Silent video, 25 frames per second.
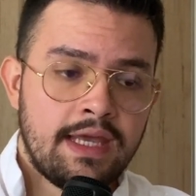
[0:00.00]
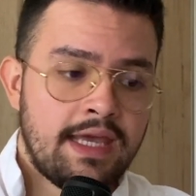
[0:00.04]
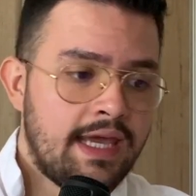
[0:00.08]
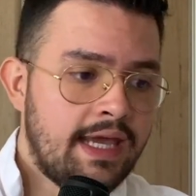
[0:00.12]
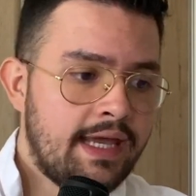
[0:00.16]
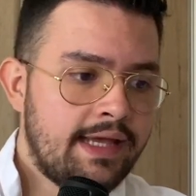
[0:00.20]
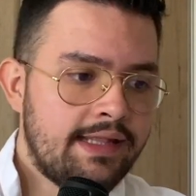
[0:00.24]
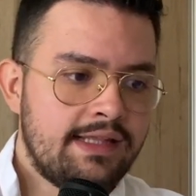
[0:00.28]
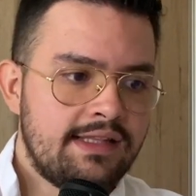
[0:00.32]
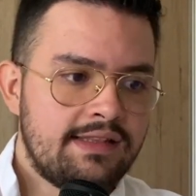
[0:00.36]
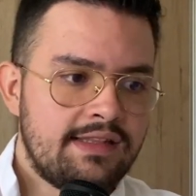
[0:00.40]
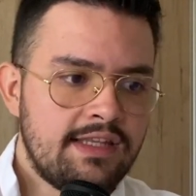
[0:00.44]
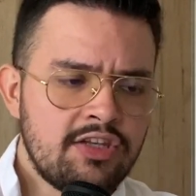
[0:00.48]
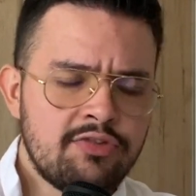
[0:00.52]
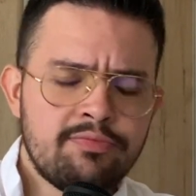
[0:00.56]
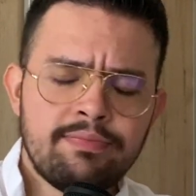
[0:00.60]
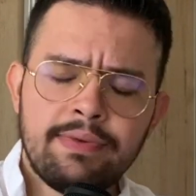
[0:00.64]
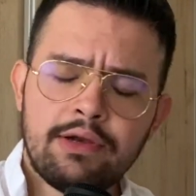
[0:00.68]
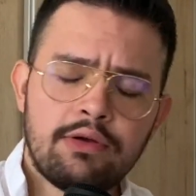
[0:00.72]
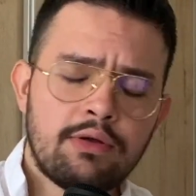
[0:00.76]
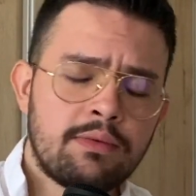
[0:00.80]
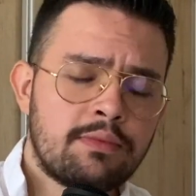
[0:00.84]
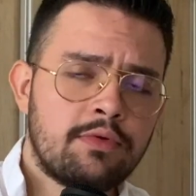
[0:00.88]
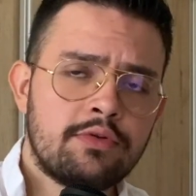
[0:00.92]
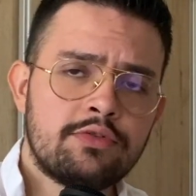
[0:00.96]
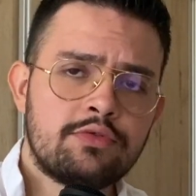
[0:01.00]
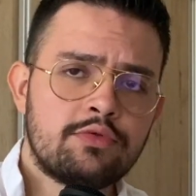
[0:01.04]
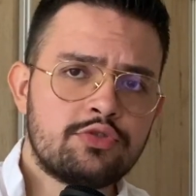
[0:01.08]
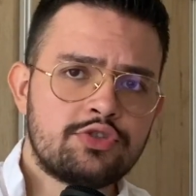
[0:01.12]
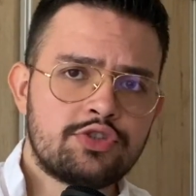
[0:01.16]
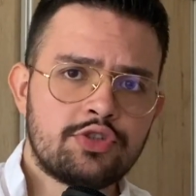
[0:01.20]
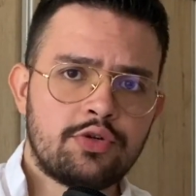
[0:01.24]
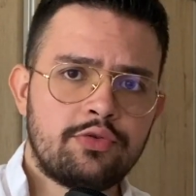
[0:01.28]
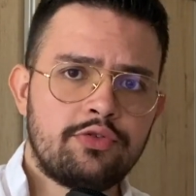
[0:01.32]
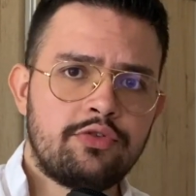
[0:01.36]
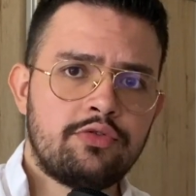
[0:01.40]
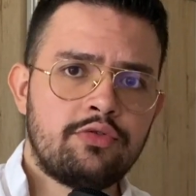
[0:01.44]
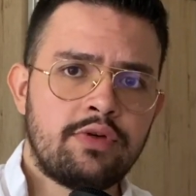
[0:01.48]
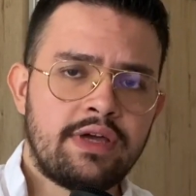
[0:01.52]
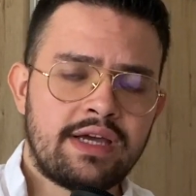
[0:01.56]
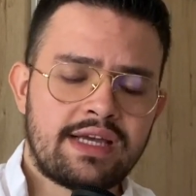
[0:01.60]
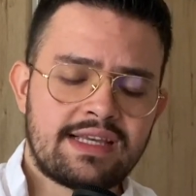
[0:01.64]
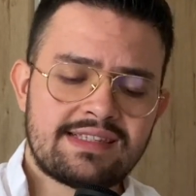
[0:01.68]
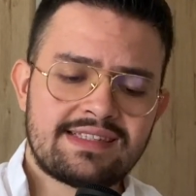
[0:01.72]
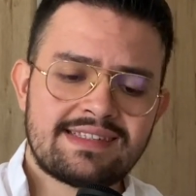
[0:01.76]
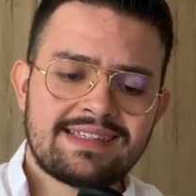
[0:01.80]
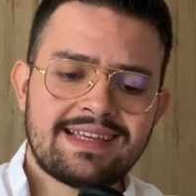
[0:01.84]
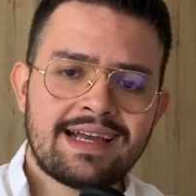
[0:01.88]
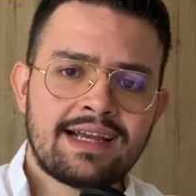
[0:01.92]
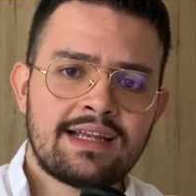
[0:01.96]
And in this video, I'm going to show you
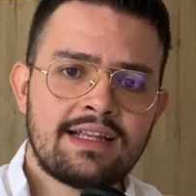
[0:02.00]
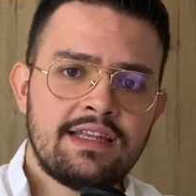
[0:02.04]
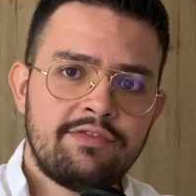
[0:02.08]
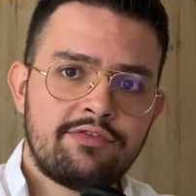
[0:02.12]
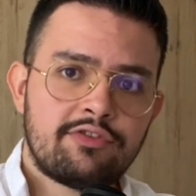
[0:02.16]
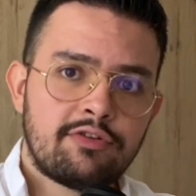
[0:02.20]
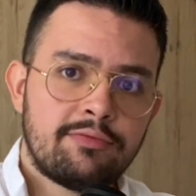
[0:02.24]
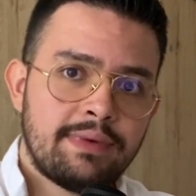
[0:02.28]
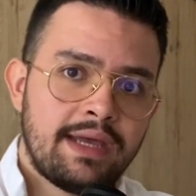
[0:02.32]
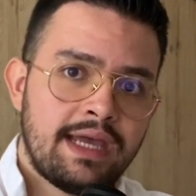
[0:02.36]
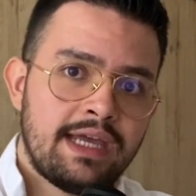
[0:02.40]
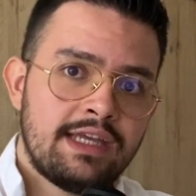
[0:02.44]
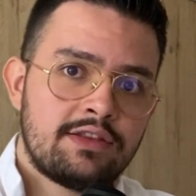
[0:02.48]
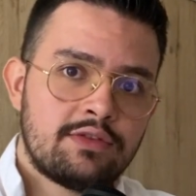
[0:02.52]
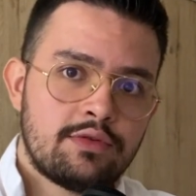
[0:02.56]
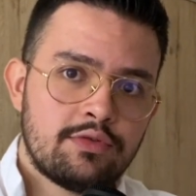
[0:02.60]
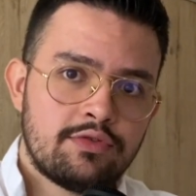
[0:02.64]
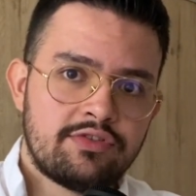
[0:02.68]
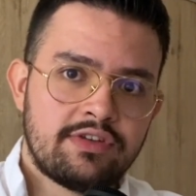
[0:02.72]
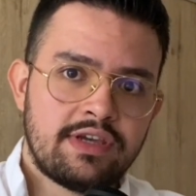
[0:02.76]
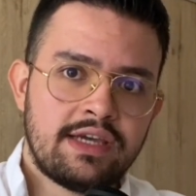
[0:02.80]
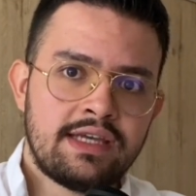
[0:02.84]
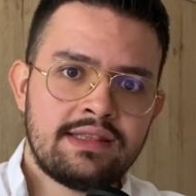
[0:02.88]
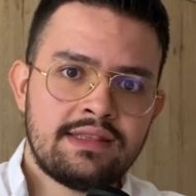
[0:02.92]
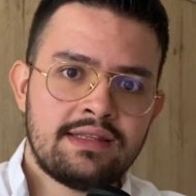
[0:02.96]
exactly from A to Z,